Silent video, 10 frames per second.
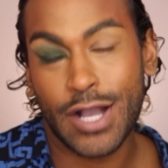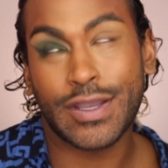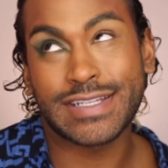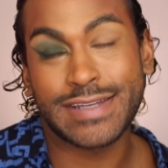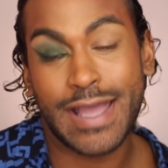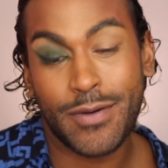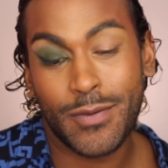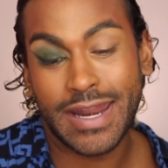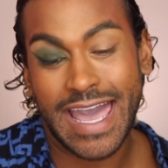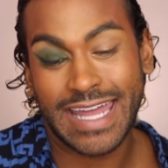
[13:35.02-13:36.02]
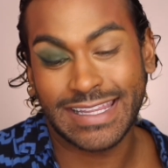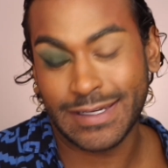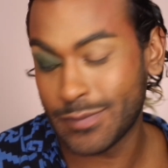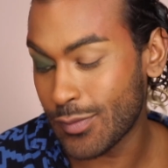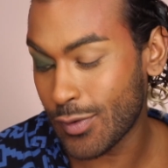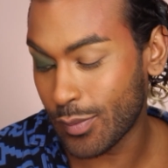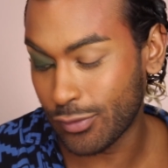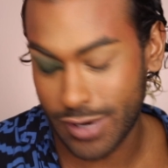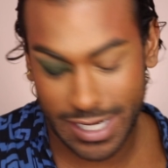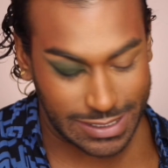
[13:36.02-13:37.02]
Okay, so now we want to add a little bit more
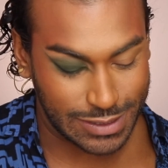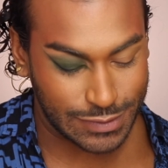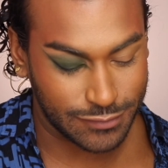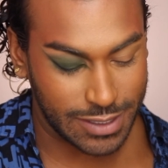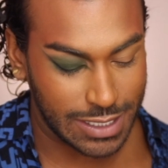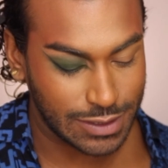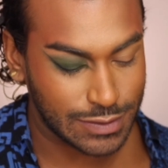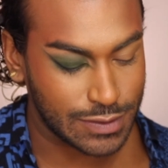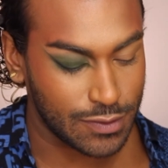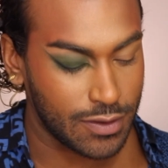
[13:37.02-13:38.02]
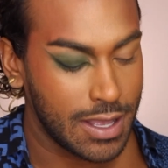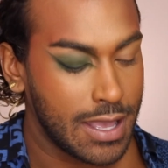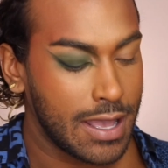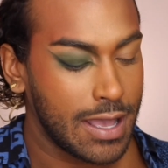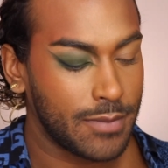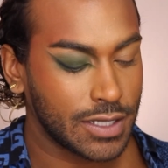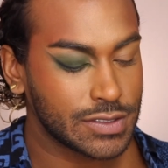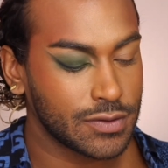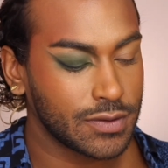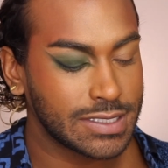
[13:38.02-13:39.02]
brightness, right? So I'm
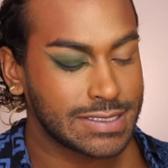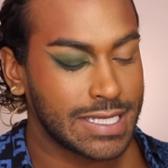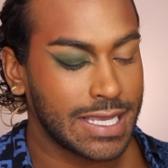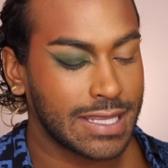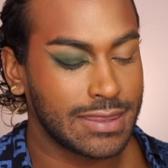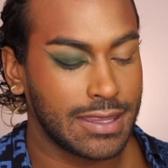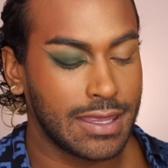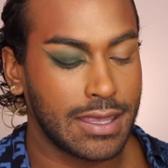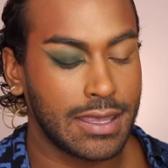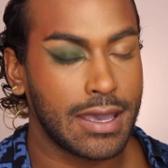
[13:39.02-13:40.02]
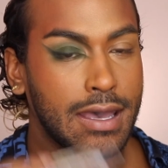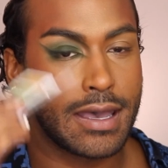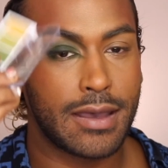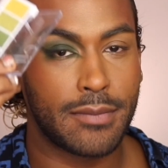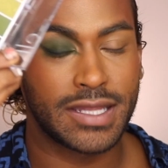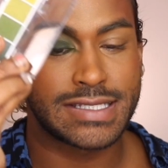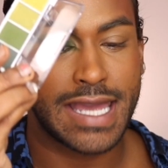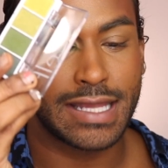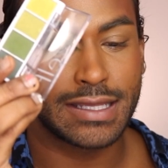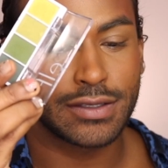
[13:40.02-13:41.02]
actually going to take the
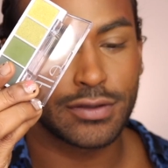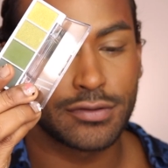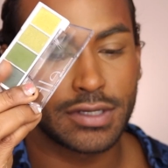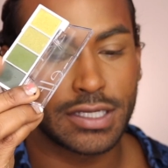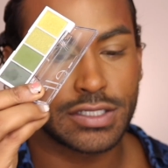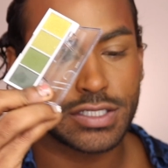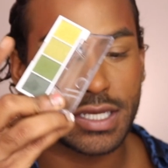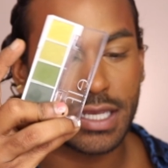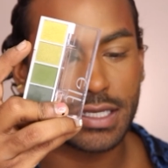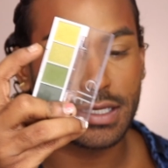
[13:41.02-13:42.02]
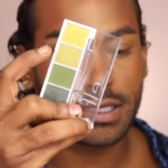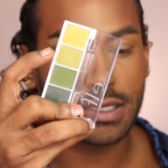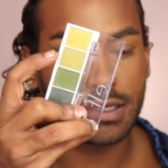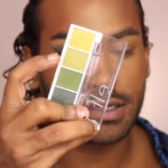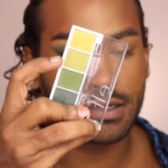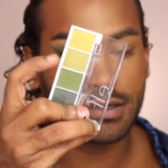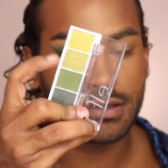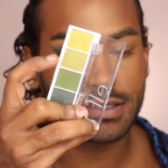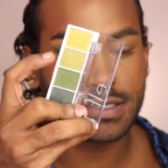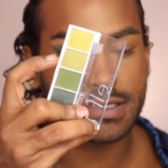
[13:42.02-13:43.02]
metallic green shade in here,
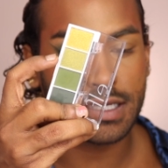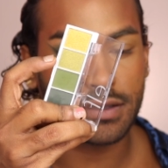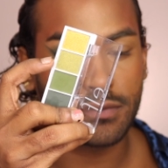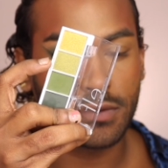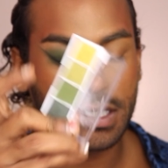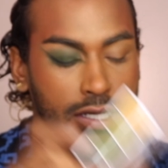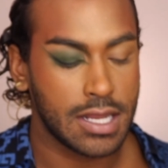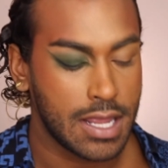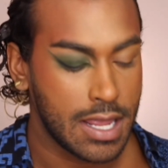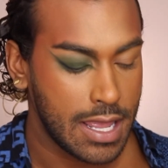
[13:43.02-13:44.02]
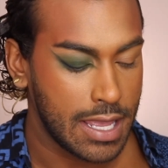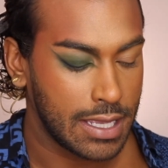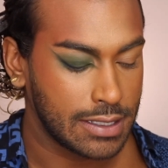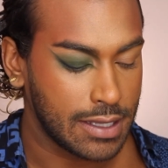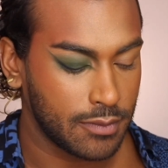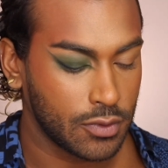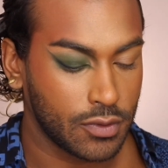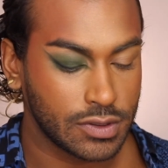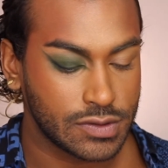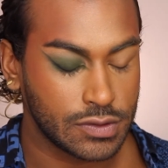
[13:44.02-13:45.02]
this second one, and I'm
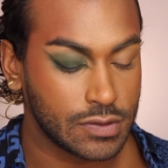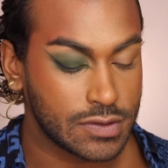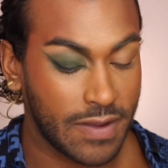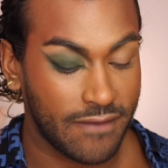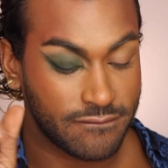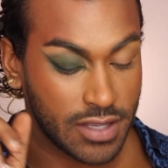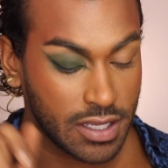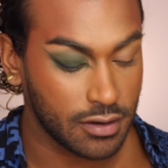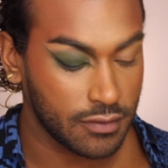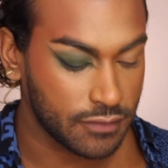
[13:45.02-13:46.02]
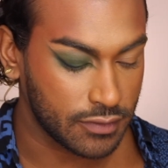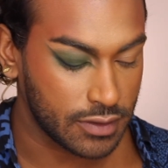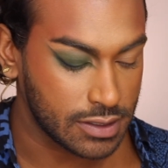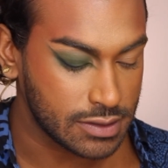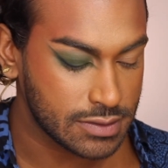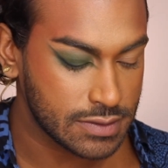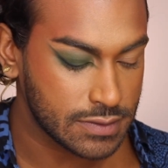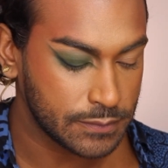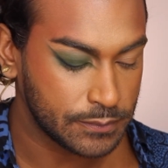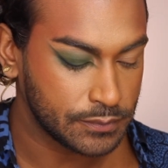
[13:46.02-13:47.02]
going to use my finger for
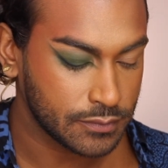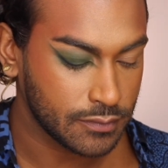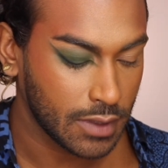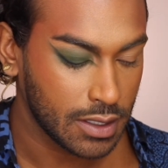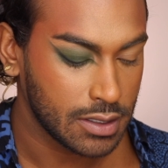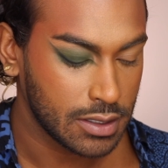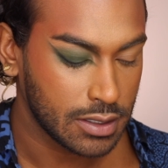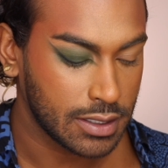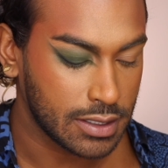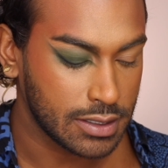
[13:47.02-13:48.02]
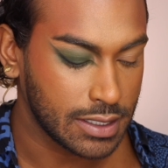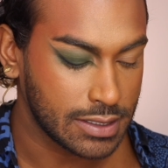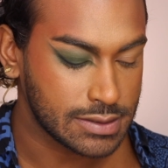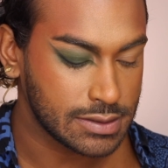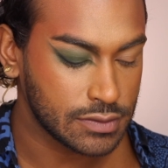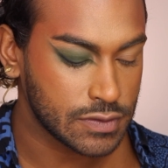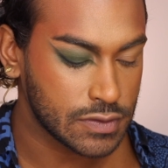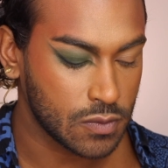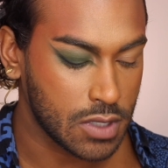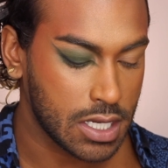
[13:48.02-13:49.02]
this. Get a nice little
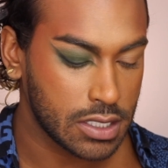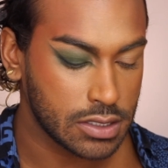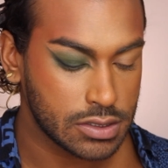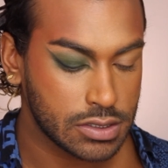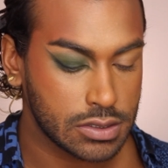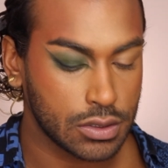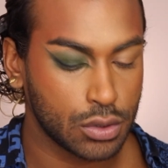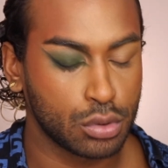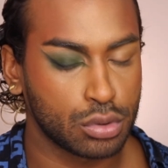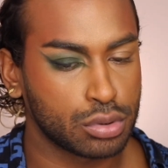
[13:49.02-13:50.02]
swatch. Ooh.